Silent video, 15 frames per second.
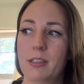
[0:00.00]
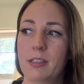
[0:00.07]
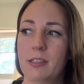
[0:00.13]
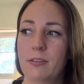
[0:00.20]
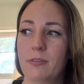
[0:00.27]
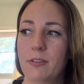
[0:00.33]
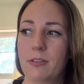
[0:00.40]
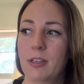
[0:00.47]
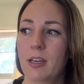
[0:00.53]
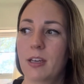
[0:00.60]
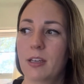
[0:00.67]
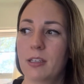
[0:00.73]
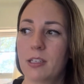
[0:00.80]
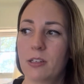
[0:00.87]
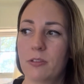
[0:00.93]
And if,
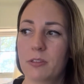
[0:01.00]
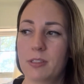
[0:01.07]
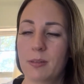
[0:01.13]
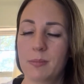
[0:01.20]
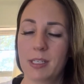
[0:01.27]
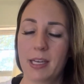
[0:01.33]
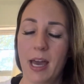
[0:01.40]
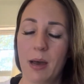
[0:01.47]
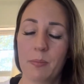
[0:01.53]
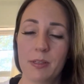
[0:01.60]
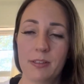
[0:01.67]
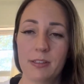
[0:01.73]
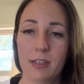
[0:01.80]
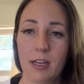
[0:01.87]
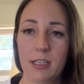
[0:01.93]
you know, something
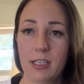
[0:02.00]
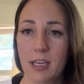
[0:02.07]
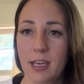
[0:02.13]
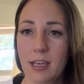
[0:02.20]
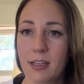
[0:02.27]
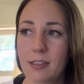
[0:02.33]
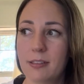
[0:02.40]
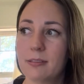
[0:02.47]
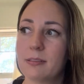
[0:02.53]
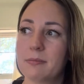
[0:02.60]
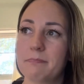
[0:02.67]
happens and I can't